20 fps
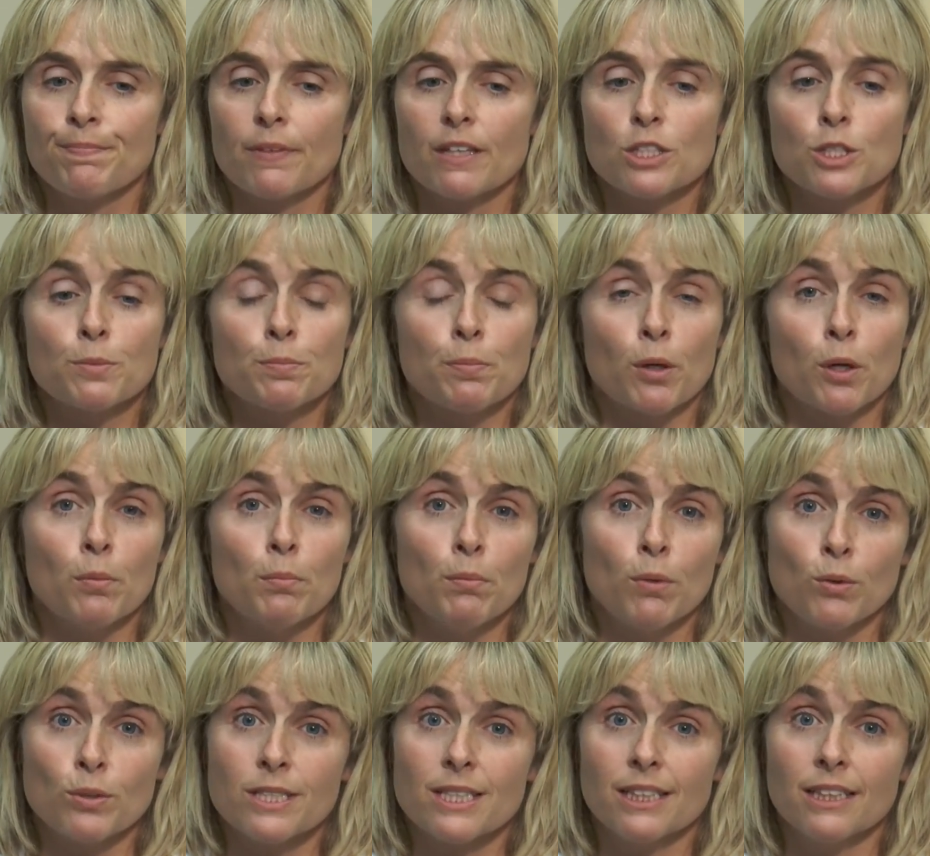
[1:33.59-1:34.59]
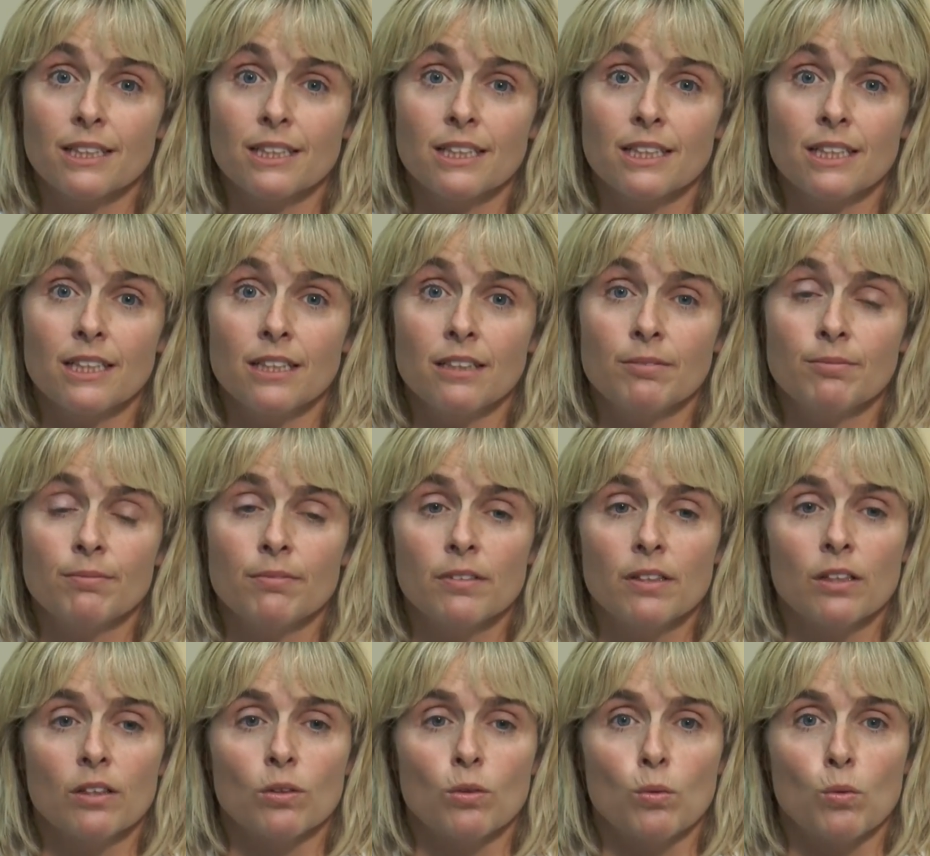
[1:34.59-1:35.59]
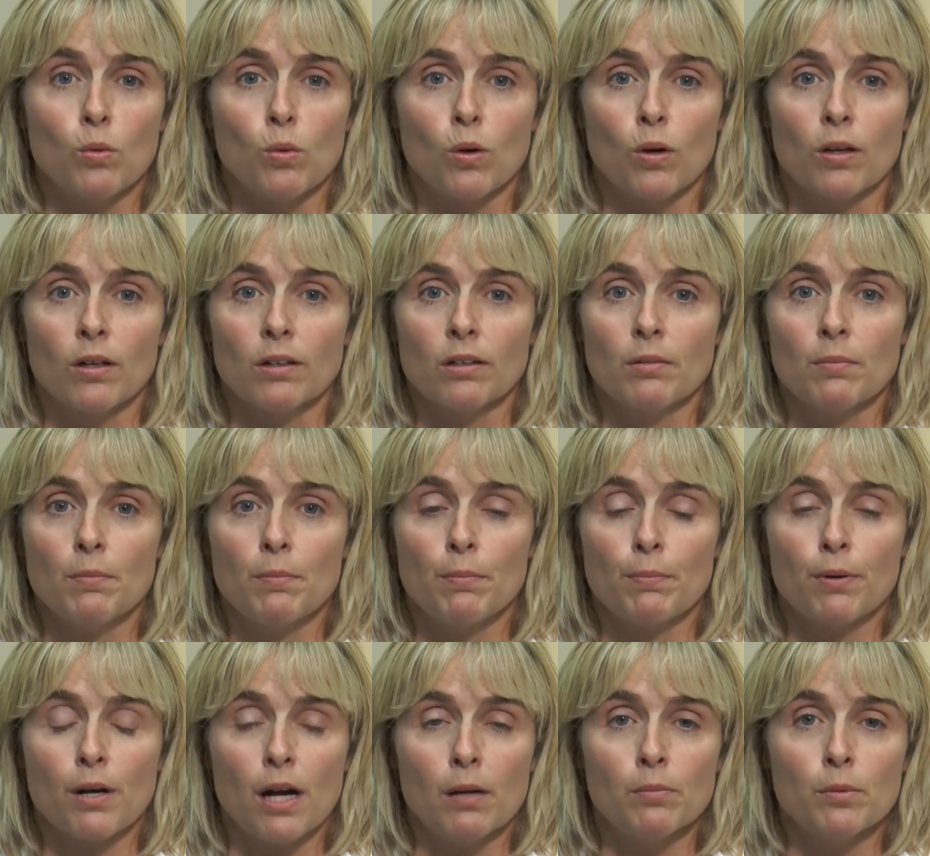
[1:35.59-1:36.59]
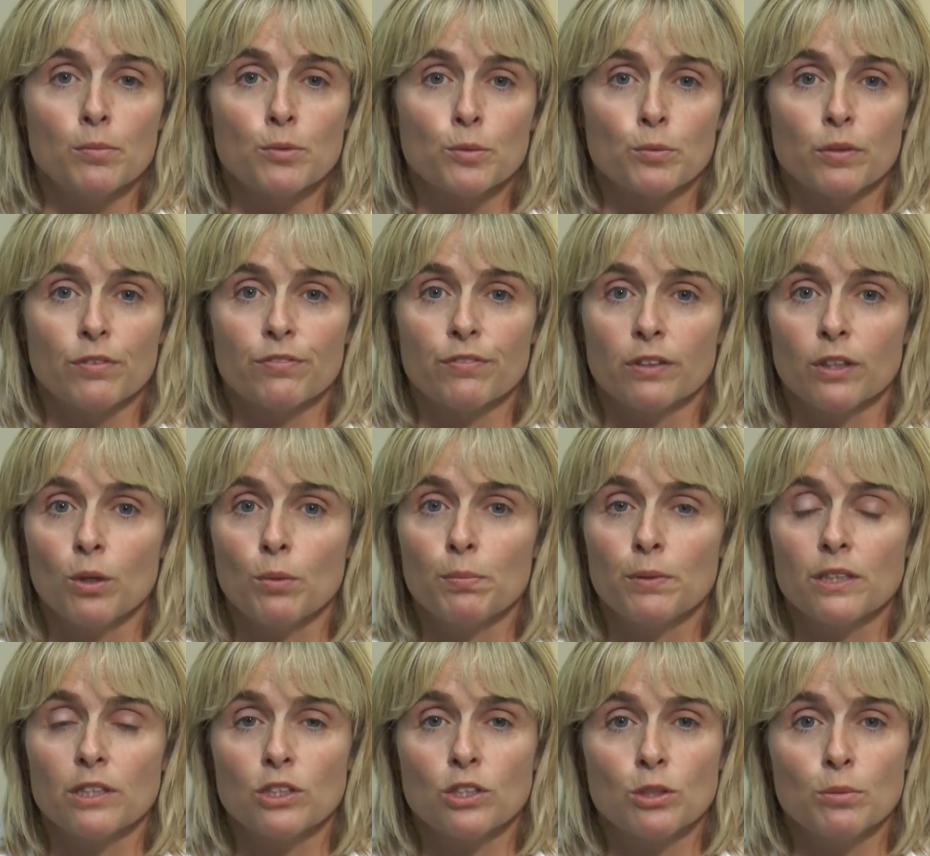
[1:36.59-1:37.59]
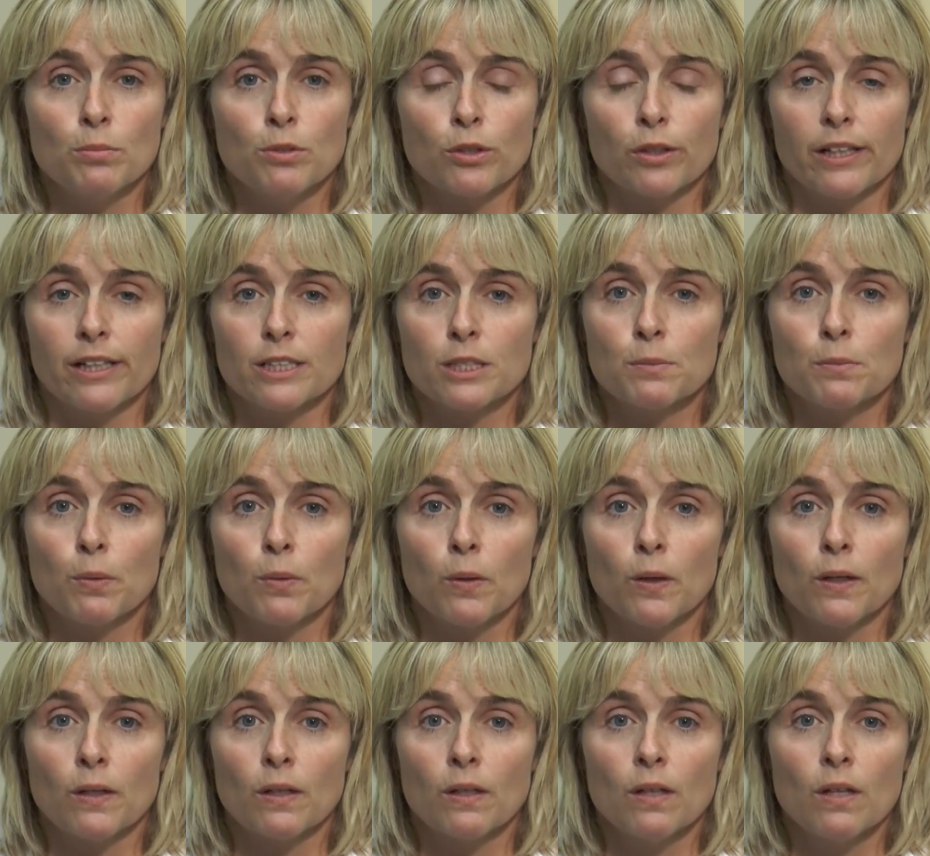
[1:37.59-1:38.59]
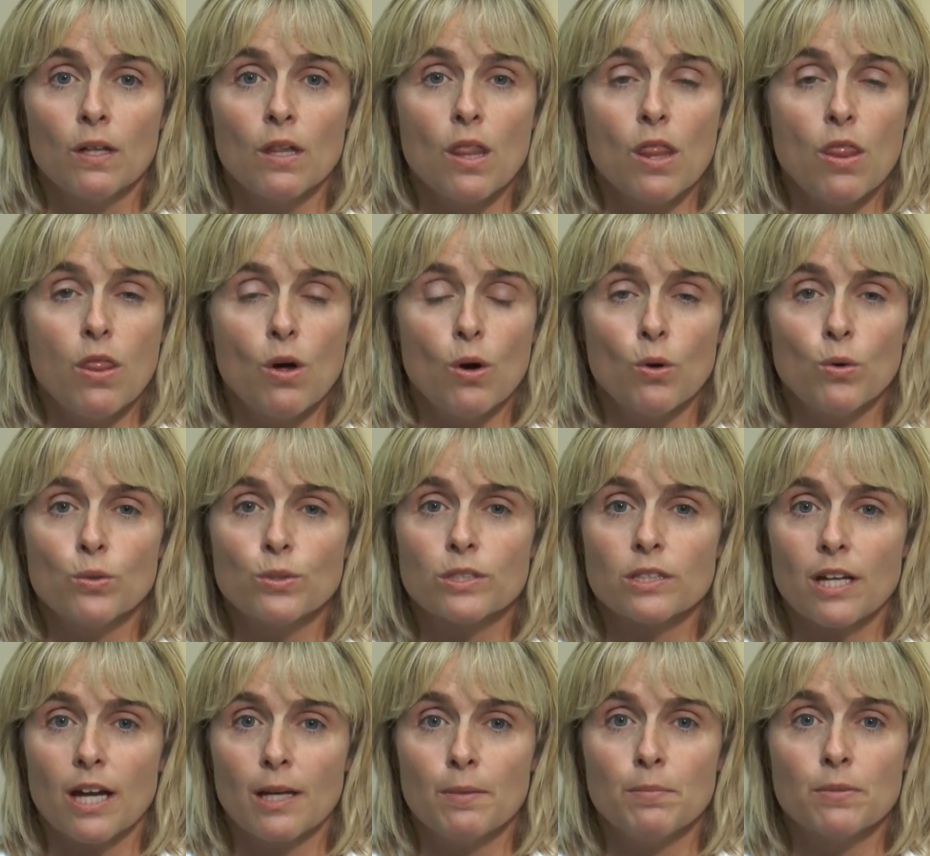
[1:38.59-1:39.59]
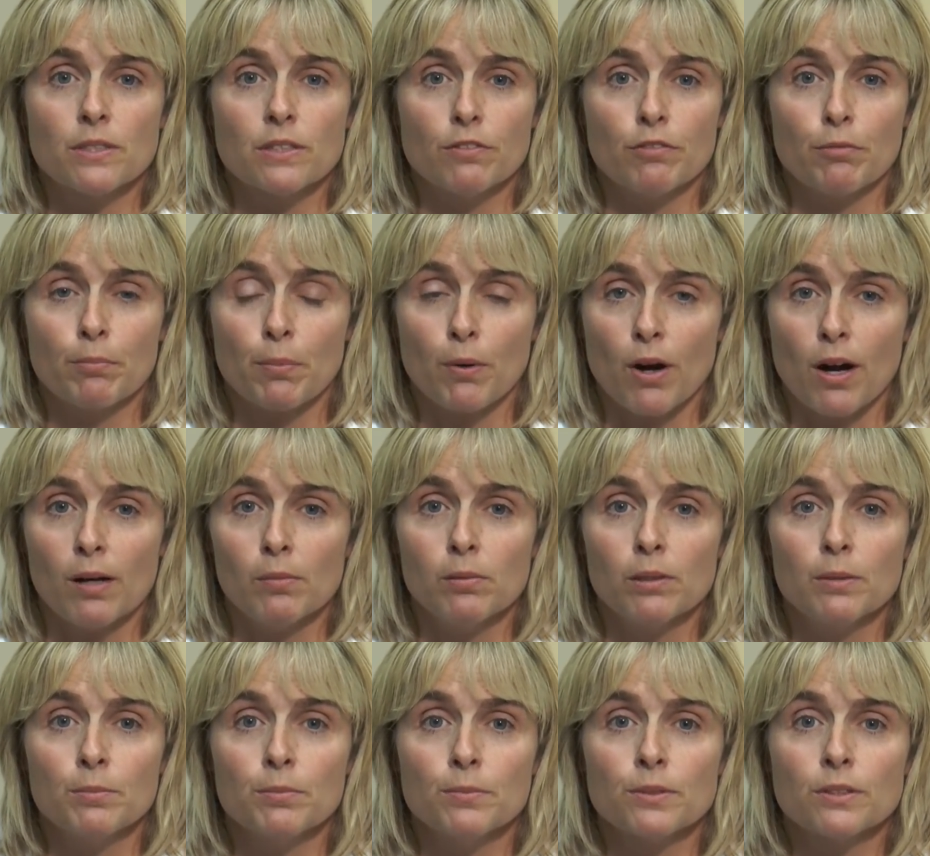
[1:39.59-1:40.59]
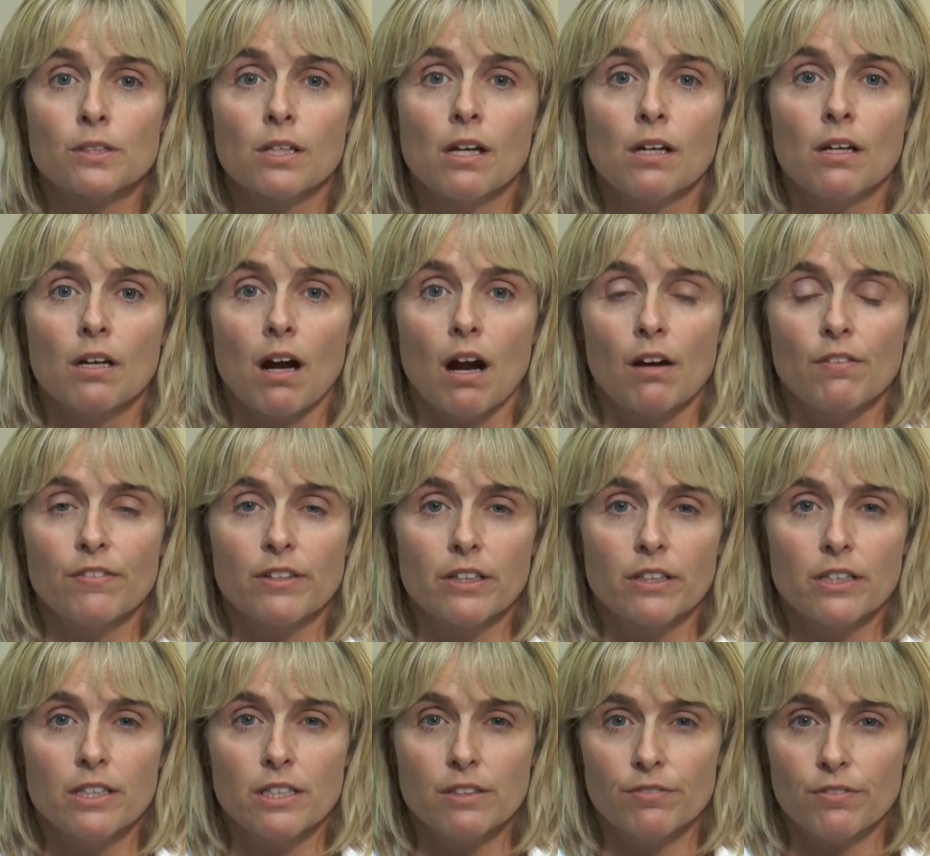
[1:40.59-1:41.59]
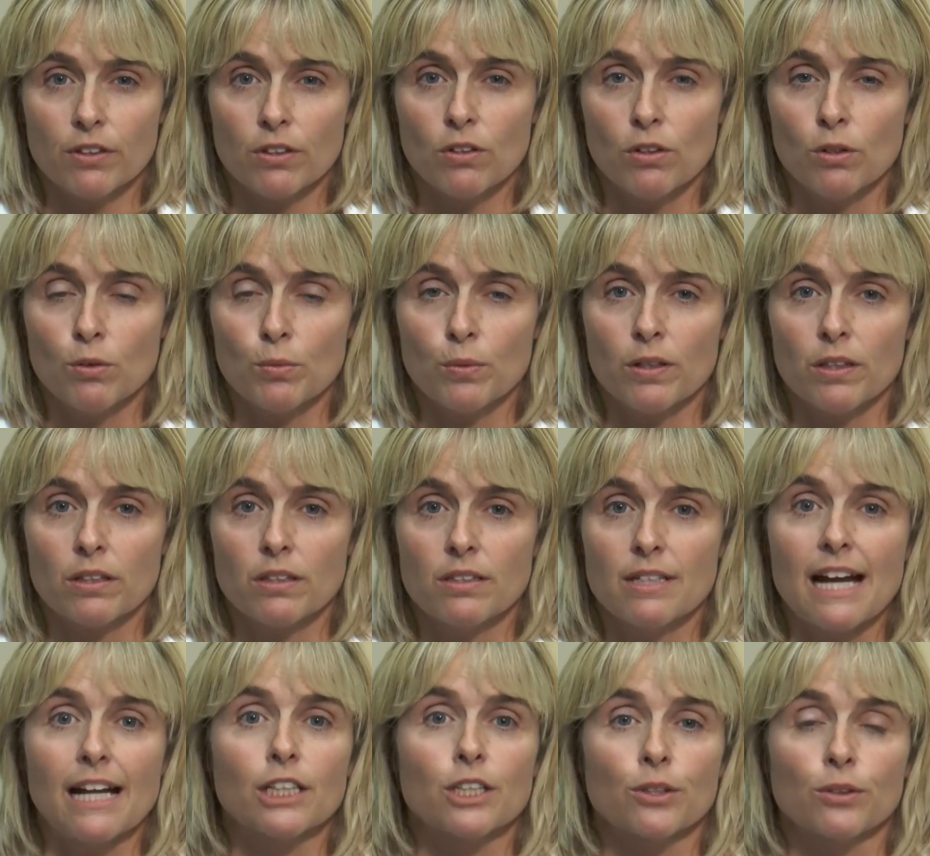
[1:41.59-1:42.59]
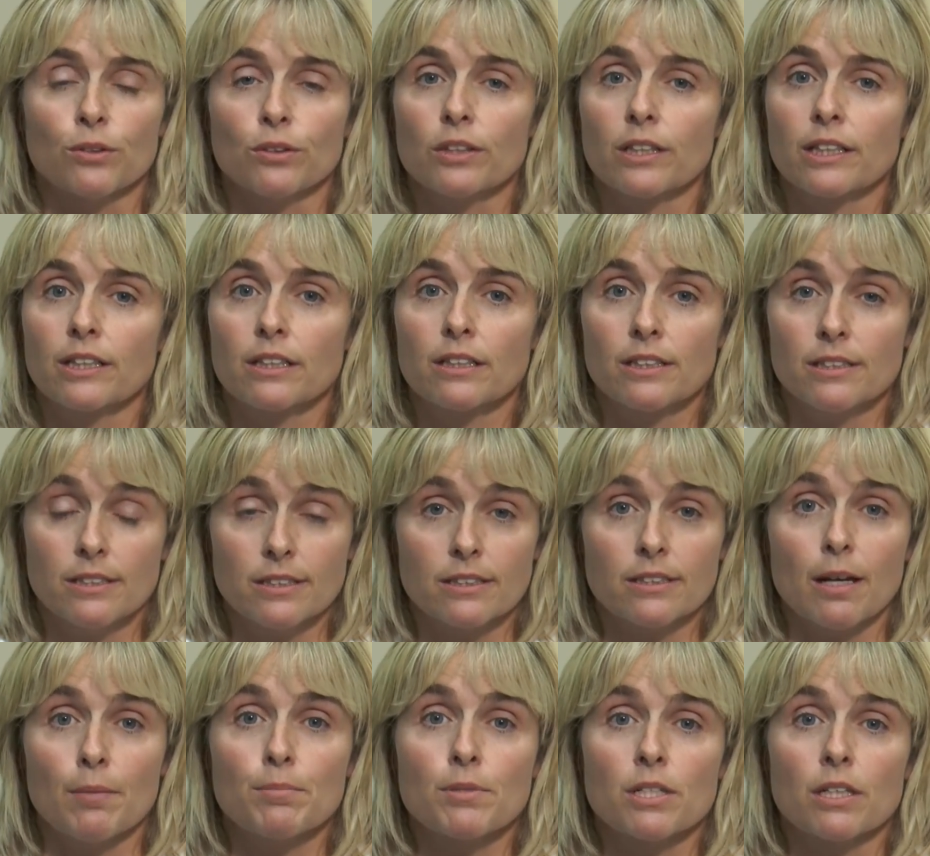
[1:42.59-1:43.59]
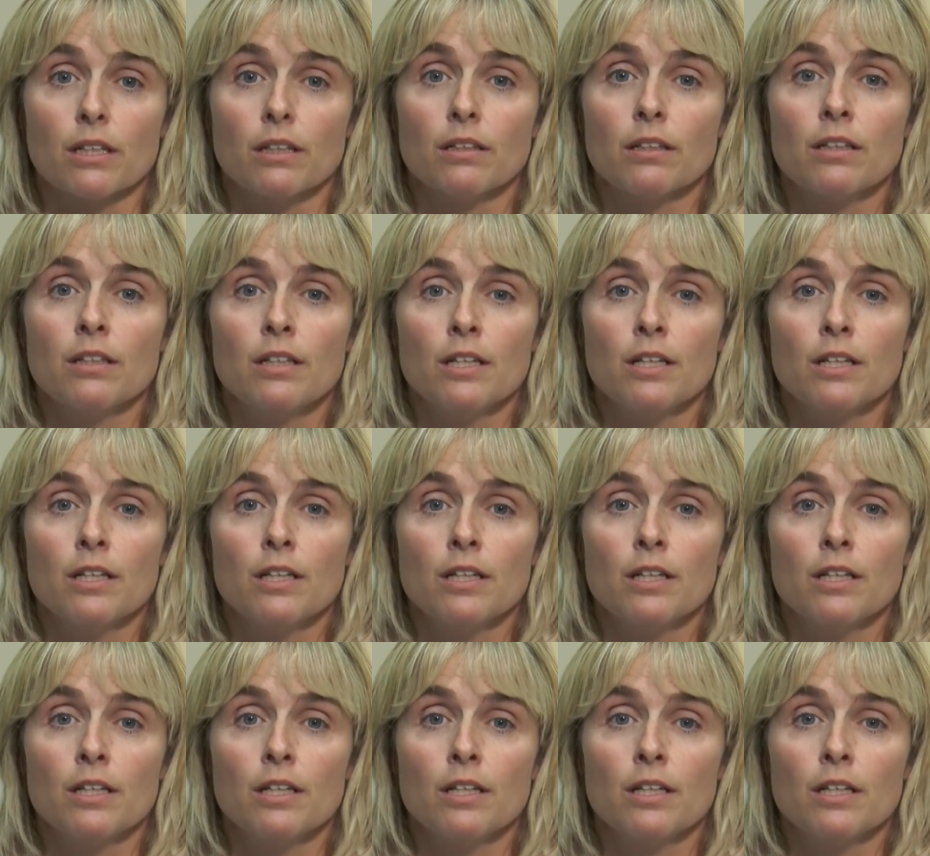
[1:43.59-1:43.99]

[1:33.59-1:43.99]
sperm motility or problems with fallopian tube transport. Those types of problems are very difficult with natural conception.